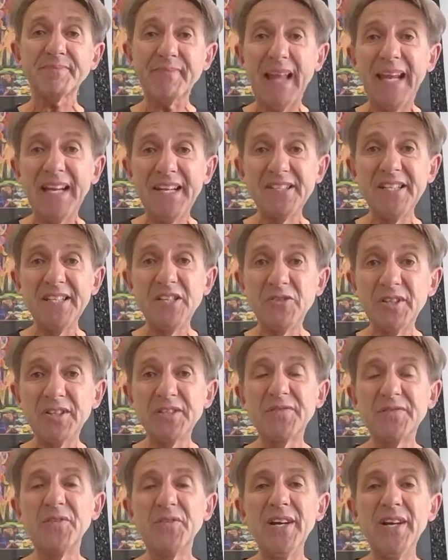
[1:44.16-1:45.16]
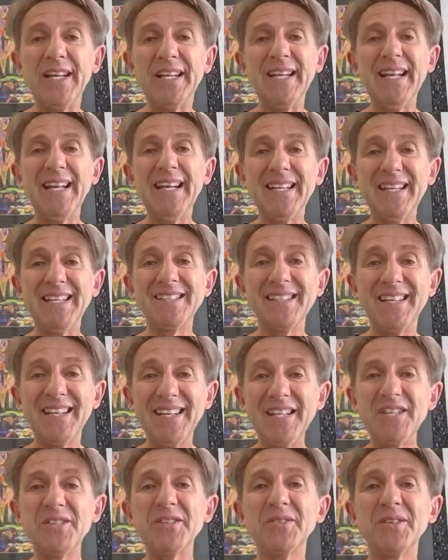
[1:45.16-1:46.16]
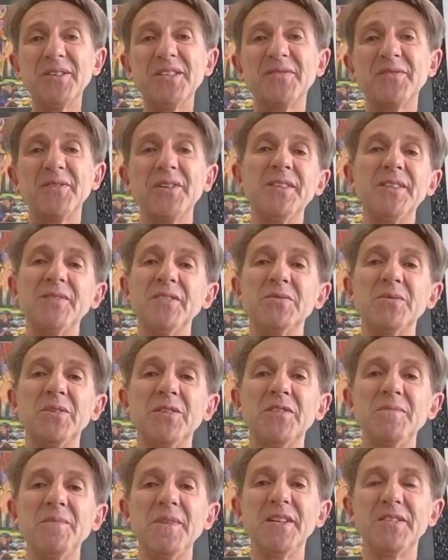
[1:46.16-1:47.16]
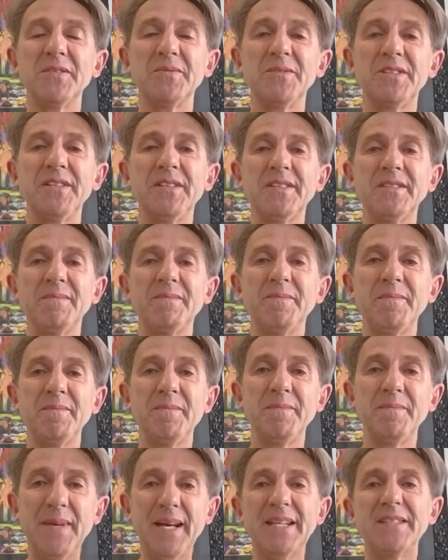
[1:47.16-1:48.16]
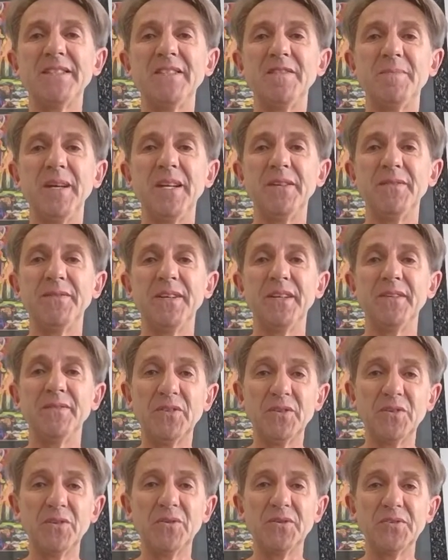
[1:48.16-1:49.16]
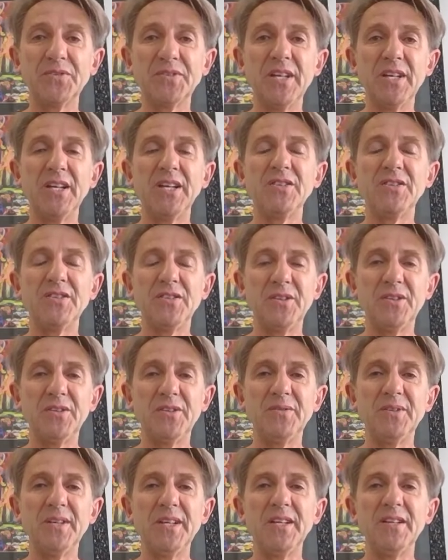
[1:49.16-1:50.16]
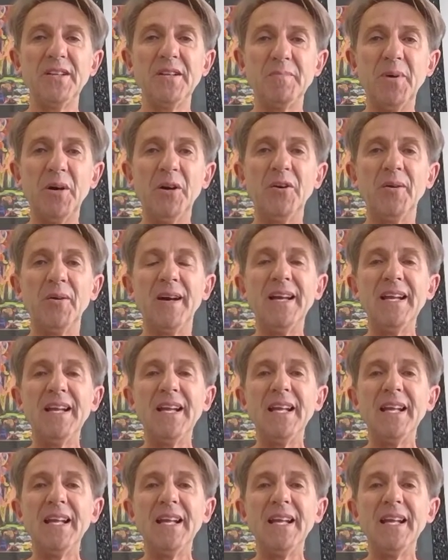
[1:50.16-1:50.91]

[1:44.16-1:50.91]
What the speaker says: And it's interest-free. It is interest-free for 12 months, which is a massive benefit, of course, to the borrower.